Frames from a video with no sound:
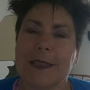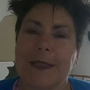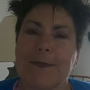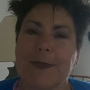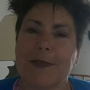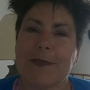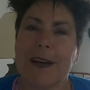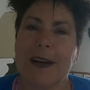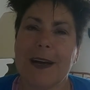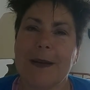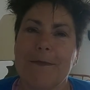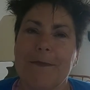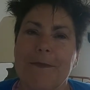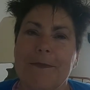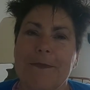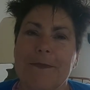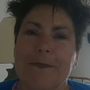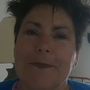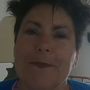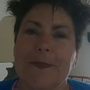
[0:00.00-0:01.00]
subscribe.
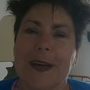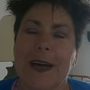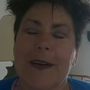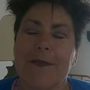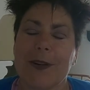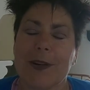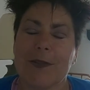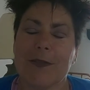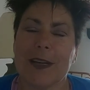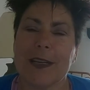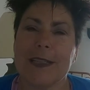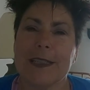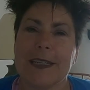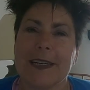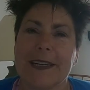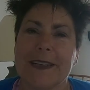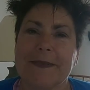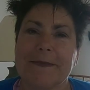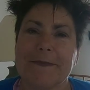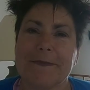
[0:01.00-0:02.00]
Have a great day.